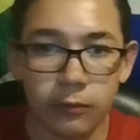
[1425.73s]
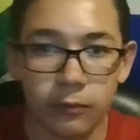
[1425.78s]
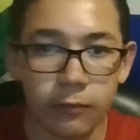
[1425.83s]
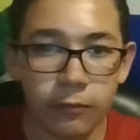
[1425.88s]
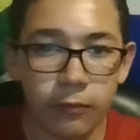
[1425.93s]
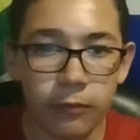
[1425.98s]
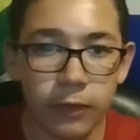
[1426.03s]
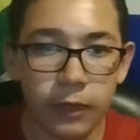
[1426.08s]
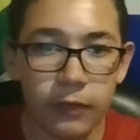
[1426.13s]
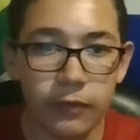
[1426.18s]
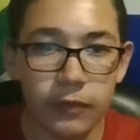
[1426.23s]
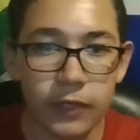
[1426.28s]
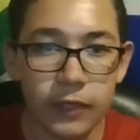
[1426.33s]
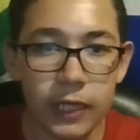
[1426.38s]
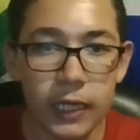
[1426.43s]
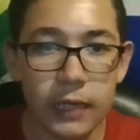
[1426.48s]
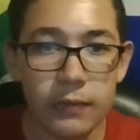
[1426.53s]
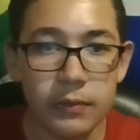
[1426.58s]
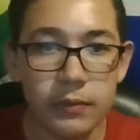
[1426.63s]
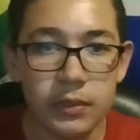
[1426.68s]
5
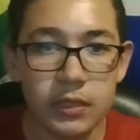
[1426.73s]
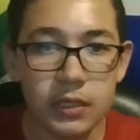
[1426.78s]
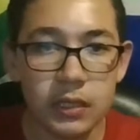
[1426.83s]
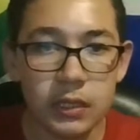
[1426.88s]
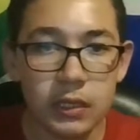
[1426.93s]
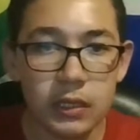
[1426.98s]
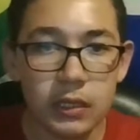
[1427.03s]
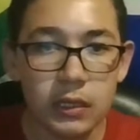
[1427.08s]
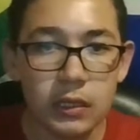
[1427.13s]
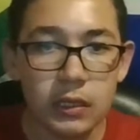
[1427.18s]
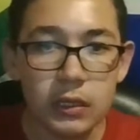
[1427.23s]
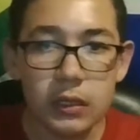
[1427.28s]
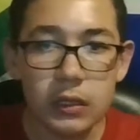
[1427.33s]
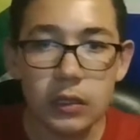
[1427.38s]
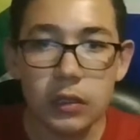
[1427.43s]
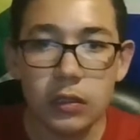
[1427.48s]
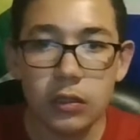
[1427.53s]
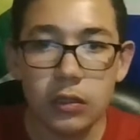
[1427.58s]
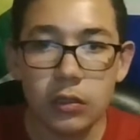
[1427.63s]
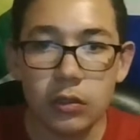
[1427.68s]
games,
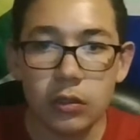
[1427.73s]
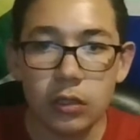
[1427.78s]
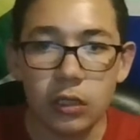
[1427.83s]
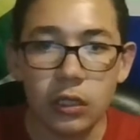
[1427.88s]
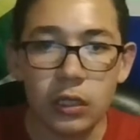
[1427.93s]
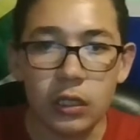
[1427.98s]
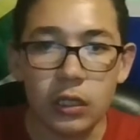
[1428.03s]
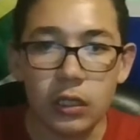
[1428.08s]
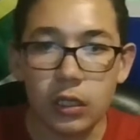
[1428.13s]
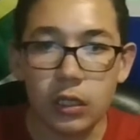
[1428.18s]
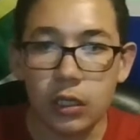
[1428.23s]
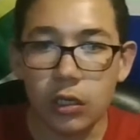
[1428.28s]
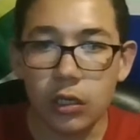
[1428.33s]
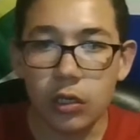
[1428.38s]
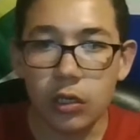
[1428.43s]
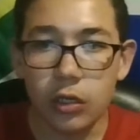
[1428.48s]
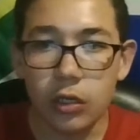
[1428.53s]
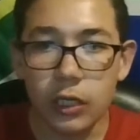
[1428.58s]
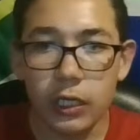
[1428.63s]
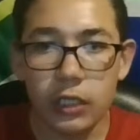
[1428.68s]
and are
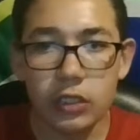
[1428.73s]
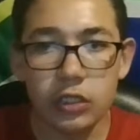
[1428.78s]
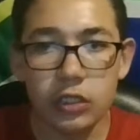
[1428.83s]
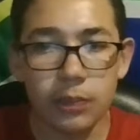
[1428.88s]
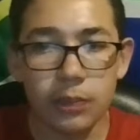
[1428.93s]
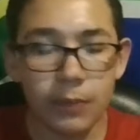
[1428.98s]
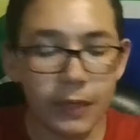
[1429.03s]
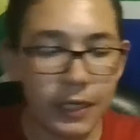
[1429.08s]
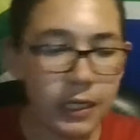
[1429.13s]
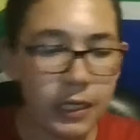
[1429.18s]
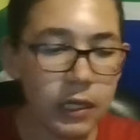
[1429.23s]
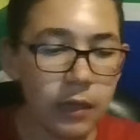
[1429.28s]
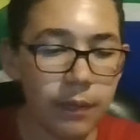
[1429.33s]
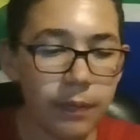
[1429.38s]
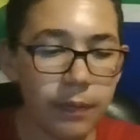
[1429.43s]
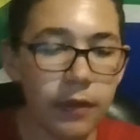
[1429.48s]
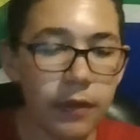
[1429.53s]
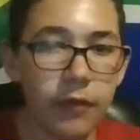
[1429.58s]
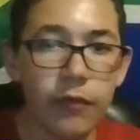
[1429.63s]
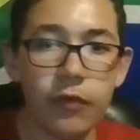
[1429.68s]
looking to pick
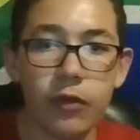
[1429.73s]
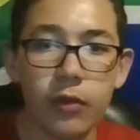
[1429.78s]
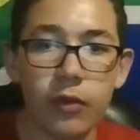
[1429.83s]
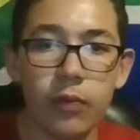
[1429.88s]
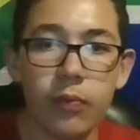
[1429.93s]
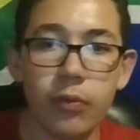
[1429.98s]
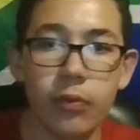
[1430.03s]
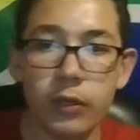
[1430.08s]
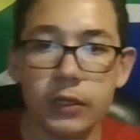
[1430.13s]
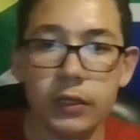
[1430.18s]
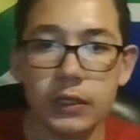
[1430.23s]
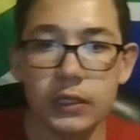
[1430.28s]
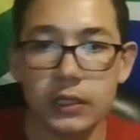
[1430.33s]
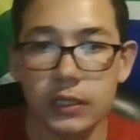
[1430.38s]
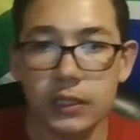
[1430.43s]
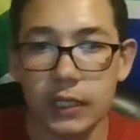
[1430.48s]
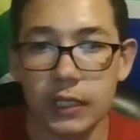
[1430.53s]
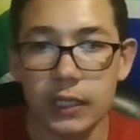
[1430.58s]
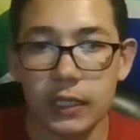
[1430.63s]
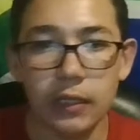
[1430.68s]
up a few
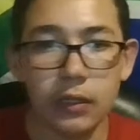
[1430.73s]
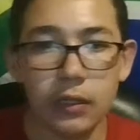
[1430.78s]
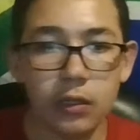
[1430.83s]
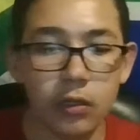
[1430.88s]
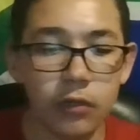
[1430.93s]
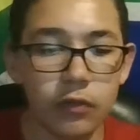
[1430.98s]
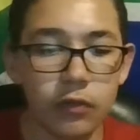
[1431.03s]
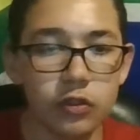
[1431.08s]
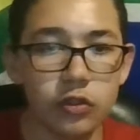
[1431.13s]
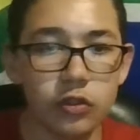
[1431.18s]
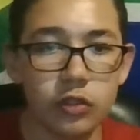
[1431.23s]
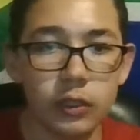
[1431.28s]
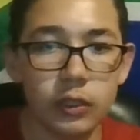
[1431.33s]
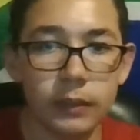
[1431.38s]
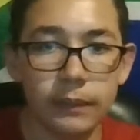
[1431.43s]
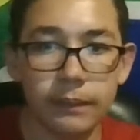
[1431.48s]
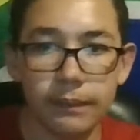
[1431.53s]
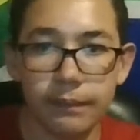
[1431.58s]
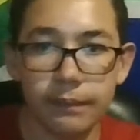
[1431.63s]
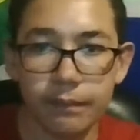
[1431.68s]
points here,
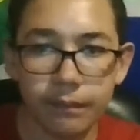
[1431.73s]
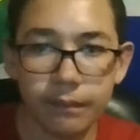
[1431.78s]
Coventry.